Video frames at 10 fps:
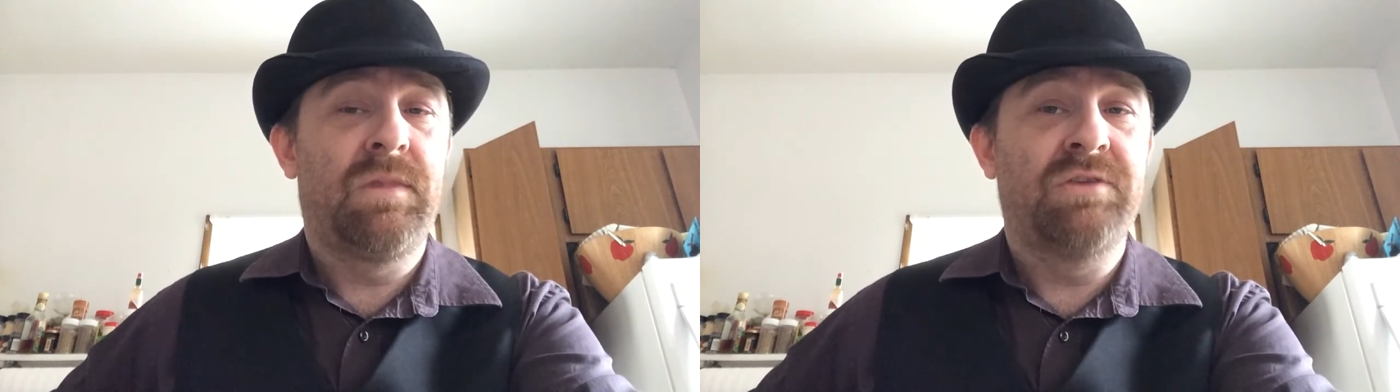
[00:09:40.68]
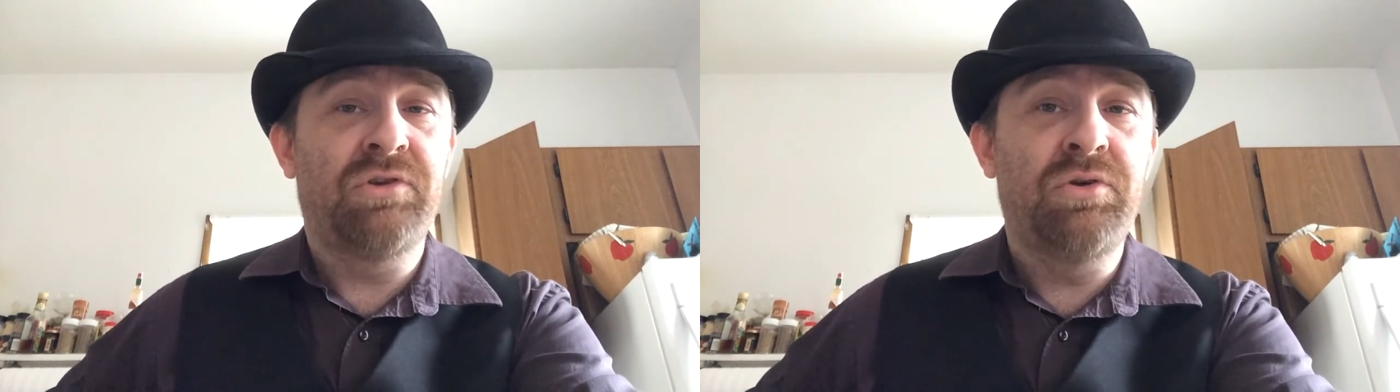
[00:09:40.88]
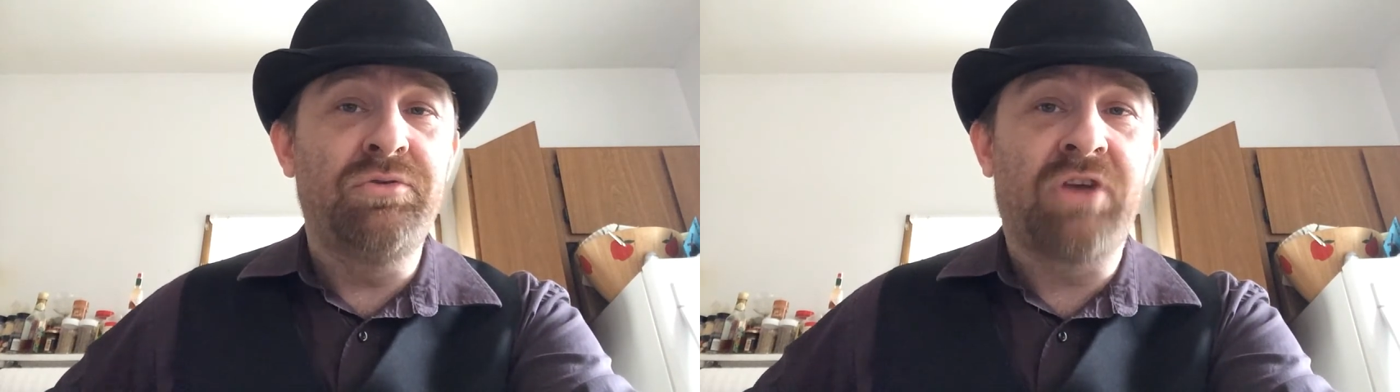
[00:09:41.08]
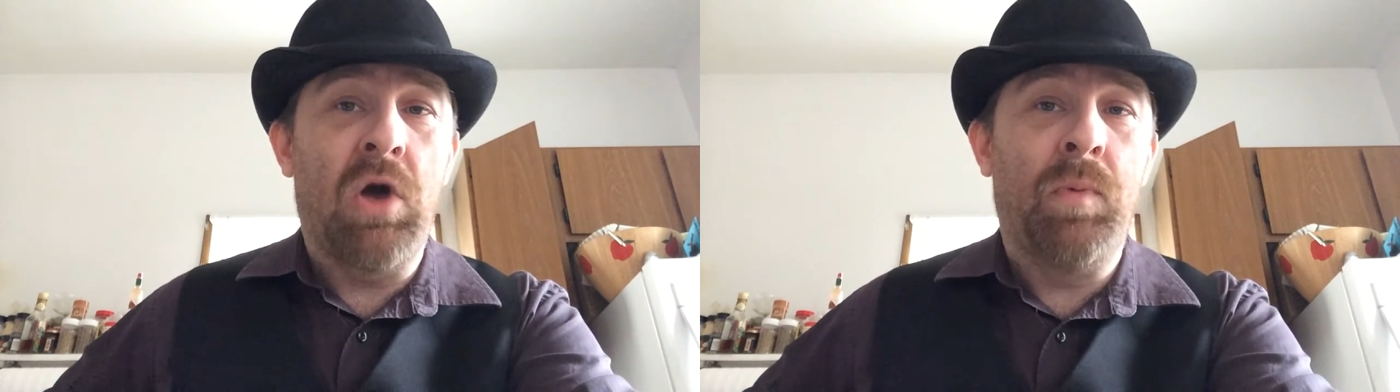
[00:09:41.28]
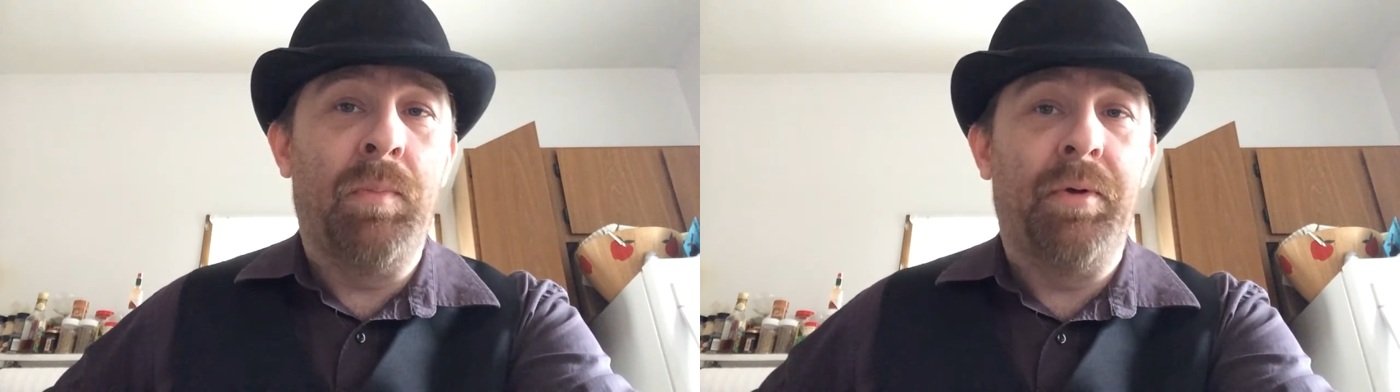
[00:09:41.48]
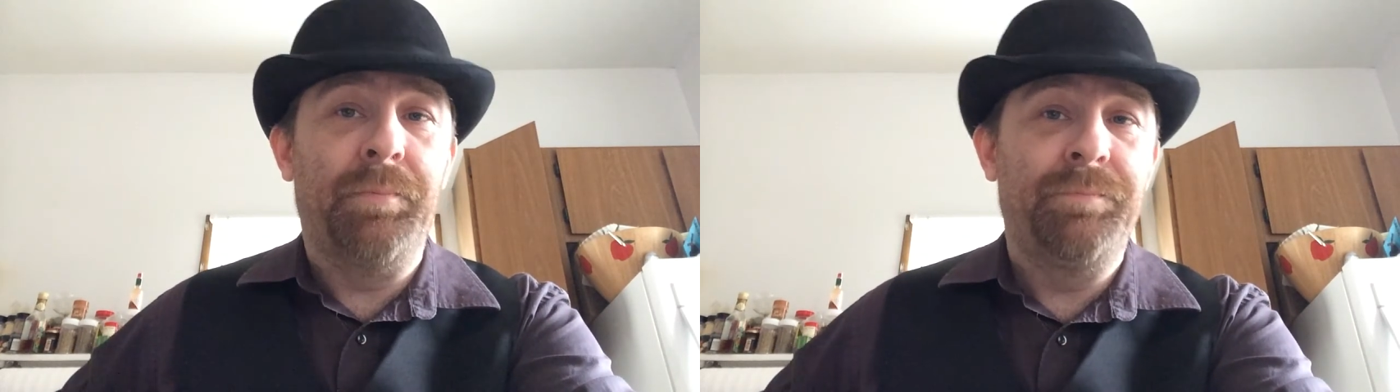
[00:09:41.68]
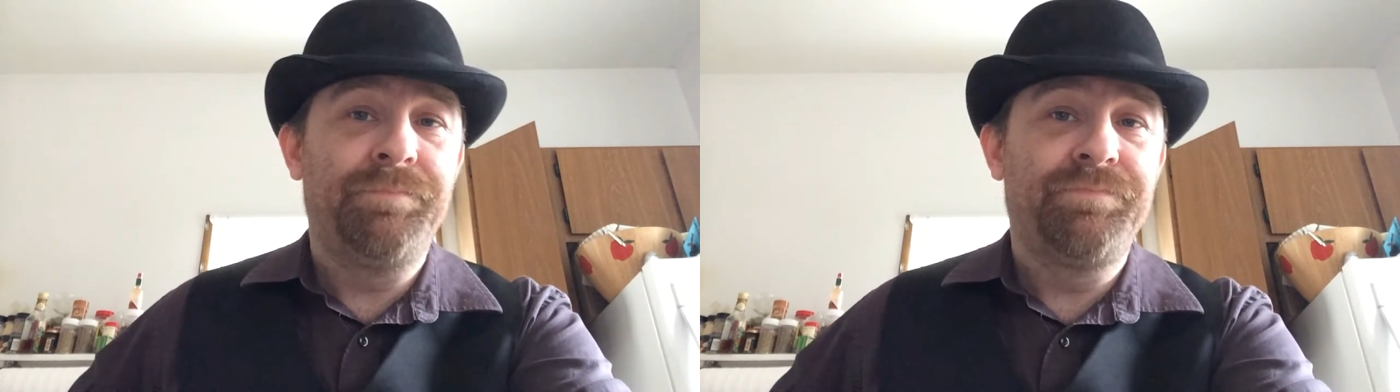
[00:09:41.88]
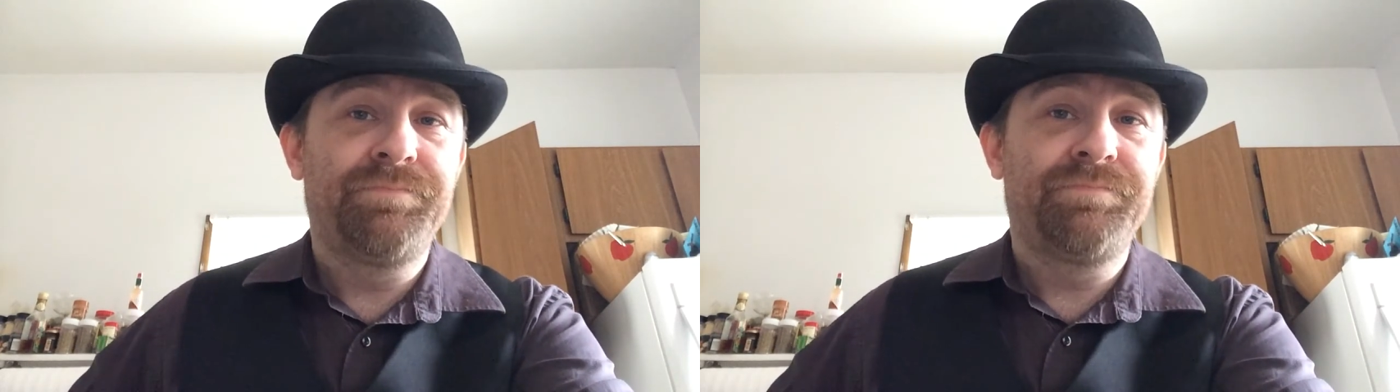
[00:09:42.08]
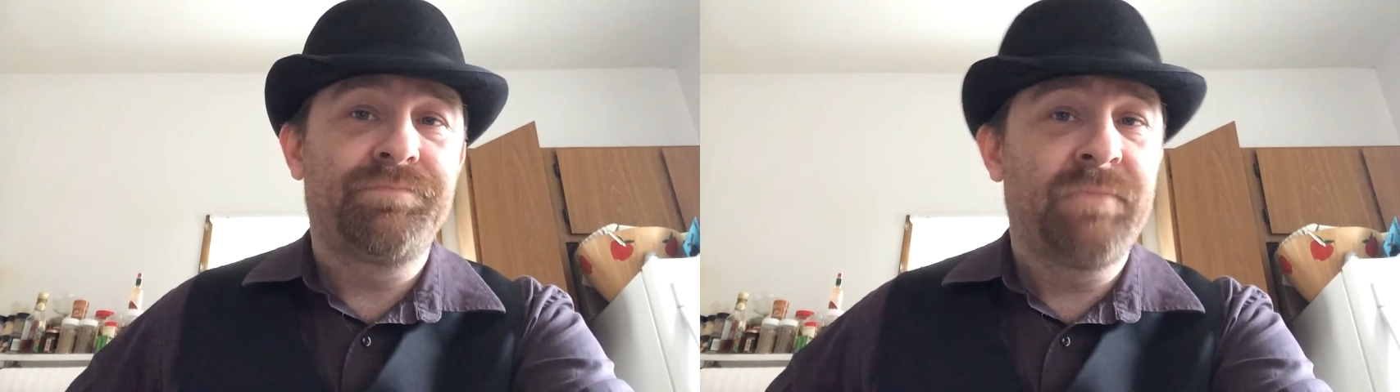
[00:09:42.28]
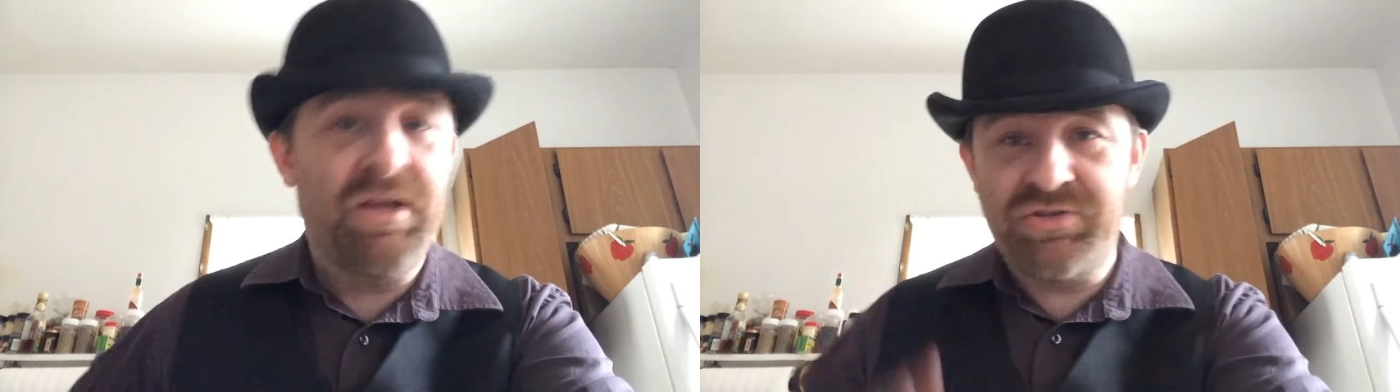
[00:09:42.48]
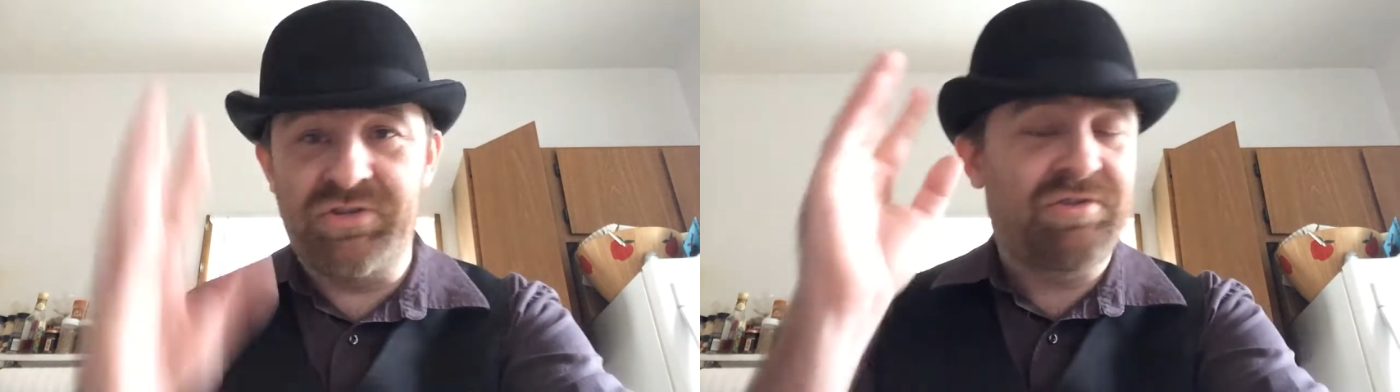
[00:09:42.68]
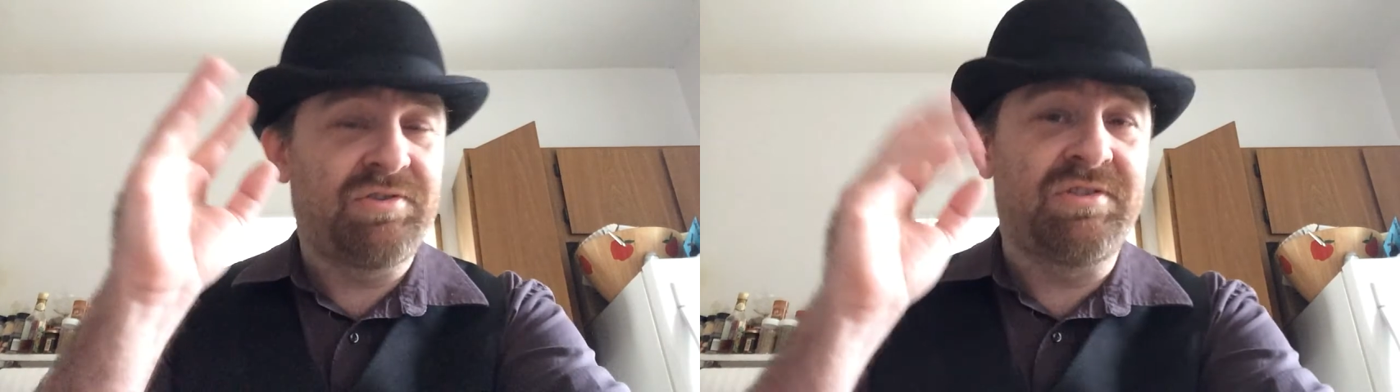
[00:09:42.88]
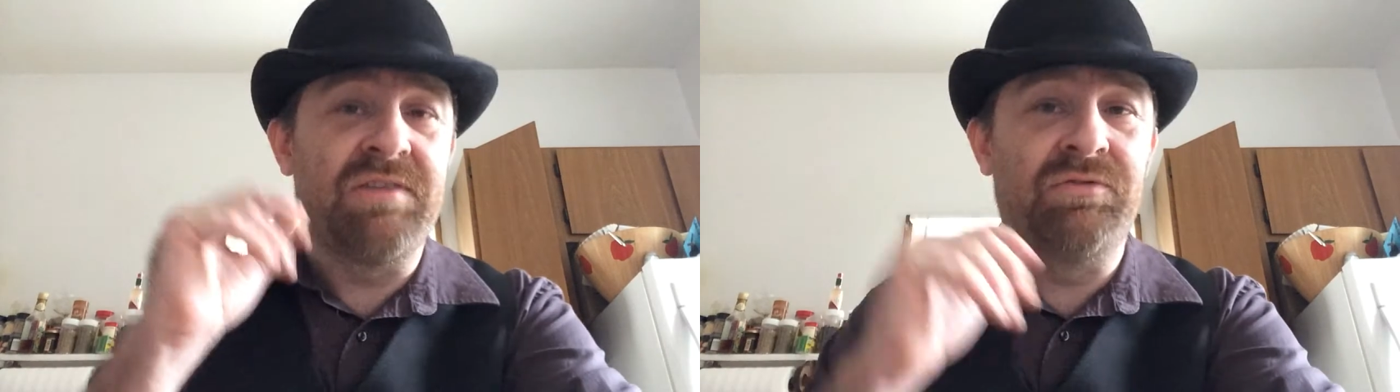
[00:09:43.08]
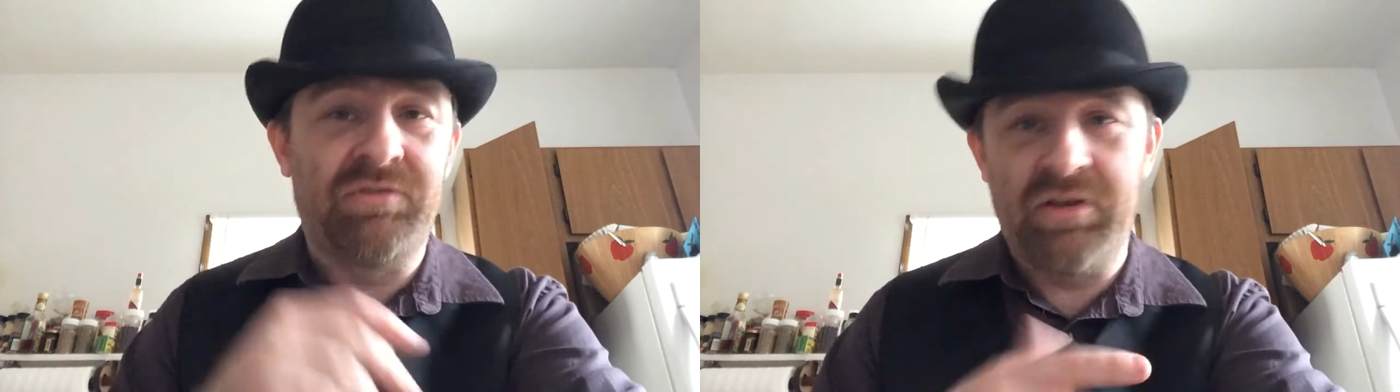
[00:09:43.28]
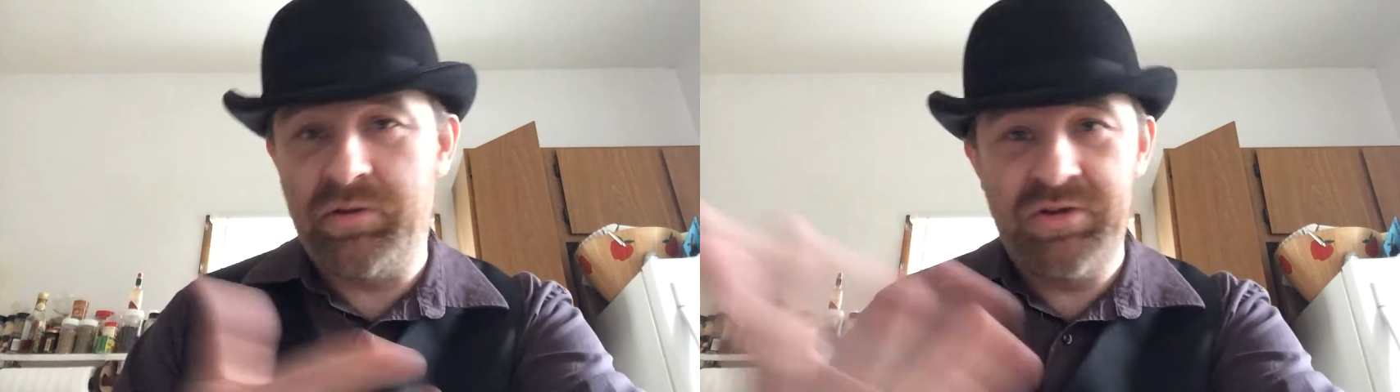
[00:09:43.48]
So who's culpable? Not just Stephen Totilo,